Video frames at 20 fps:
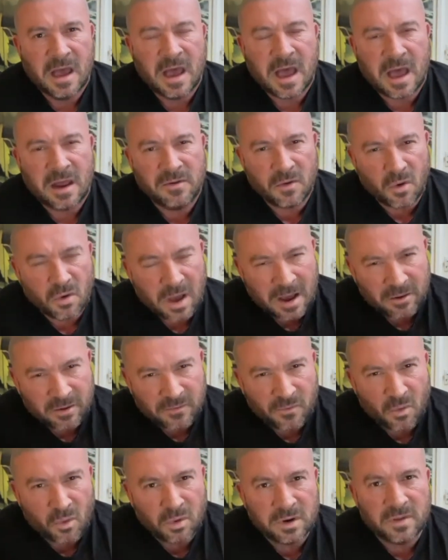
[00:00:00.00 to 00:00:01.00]
and out of
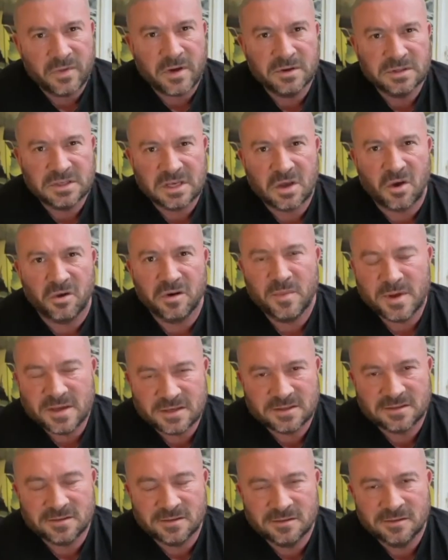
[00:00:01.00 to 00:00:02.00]
all of those
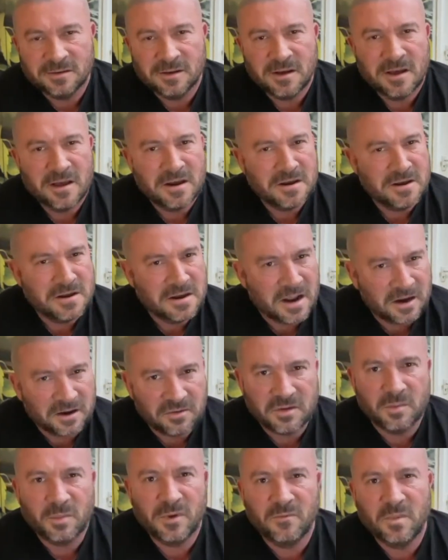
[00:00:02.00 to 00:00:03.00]
economists, none of
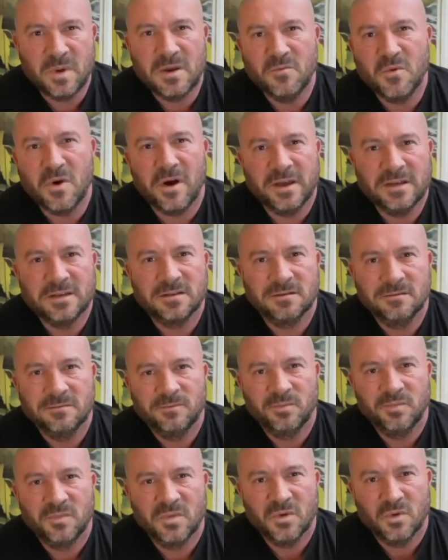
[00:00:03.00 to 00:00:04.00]
them have been right.
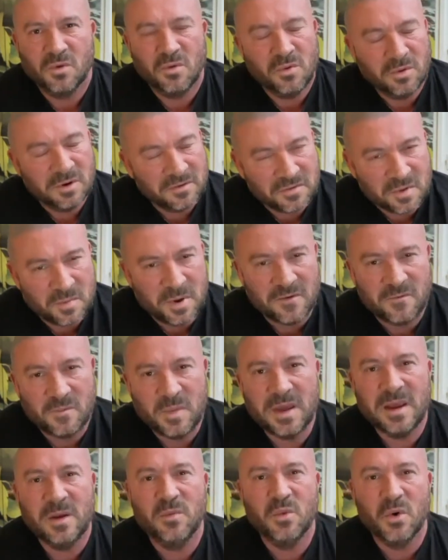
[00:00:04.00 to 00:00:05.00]
All of them have
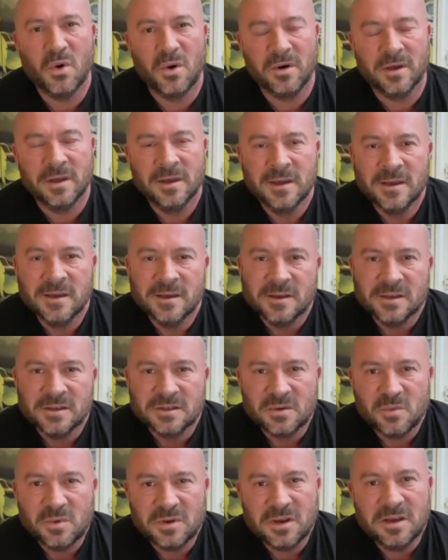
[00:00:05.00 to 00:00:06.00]
been wrong.
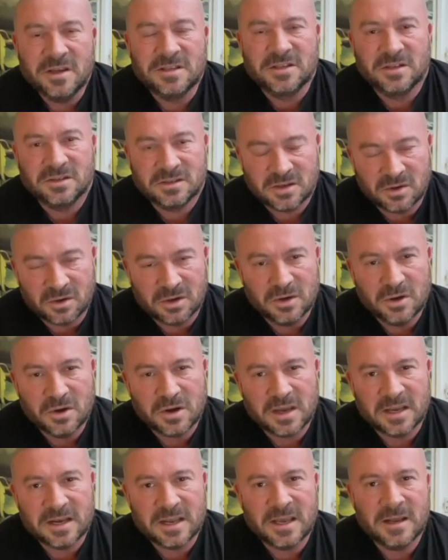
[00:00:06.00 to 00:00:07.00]
So we just got to
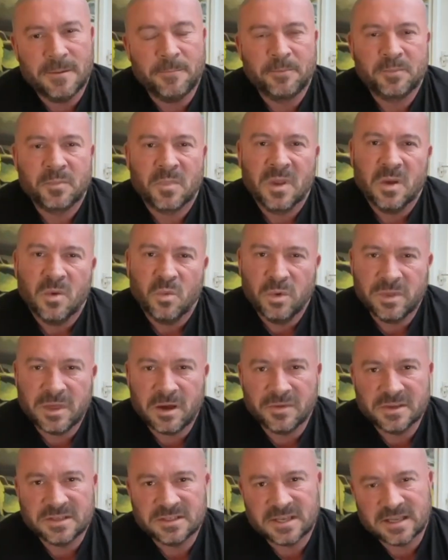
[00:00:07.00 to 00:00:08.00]
look at it without
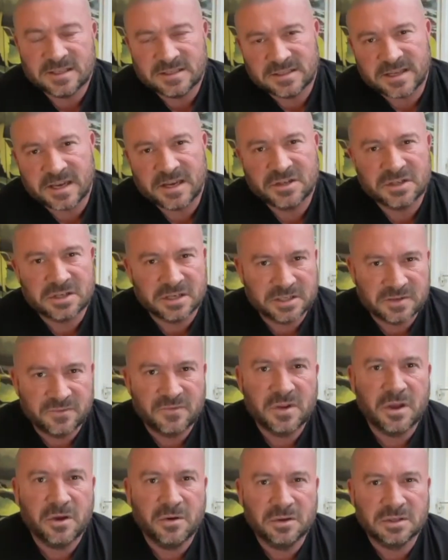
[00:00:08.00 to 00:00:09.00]
the sensationalist
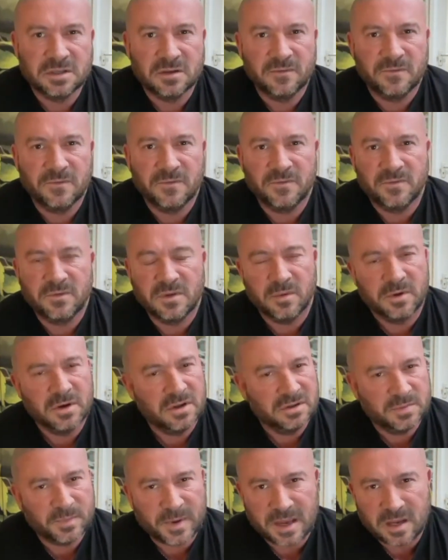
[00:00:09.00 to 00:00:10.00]
views of the
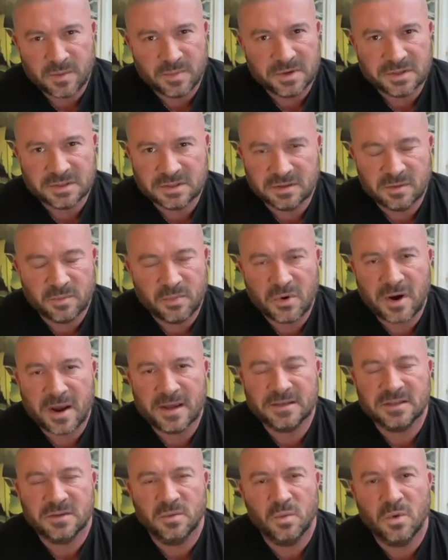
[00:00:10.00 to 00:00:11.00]
newspapers and the
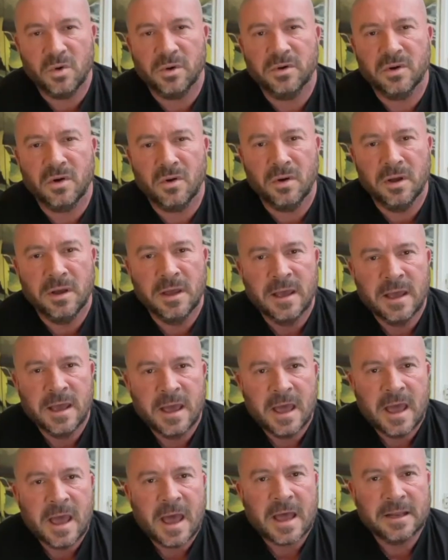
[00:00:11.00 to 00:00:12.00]
press and whatnot,
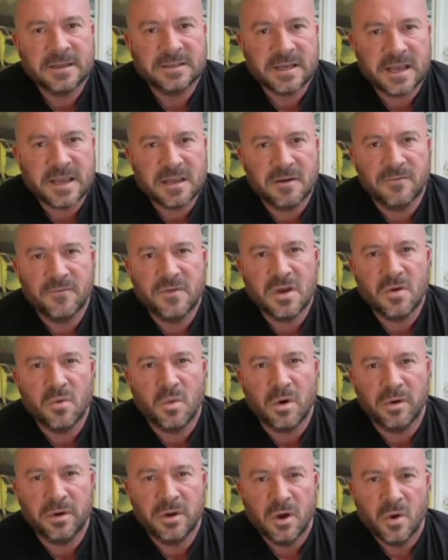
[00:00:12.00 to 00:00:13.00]
and take a view
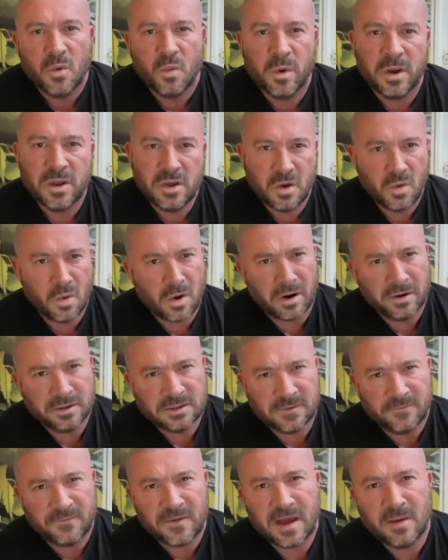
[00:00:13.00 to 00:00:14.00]
on where you are as
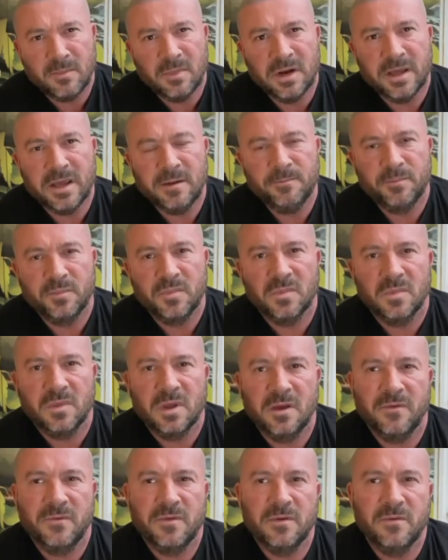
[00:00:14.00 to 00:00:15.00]
a family.
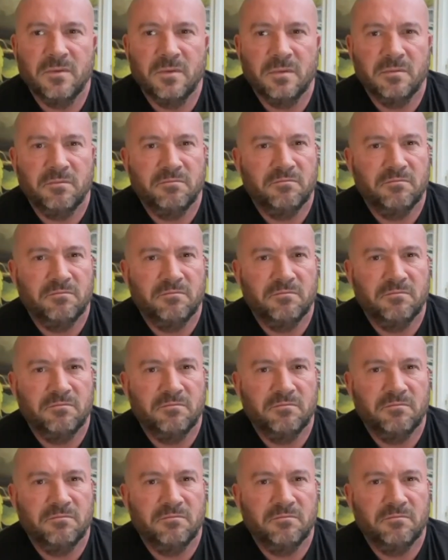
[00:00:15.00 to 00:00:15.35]
If you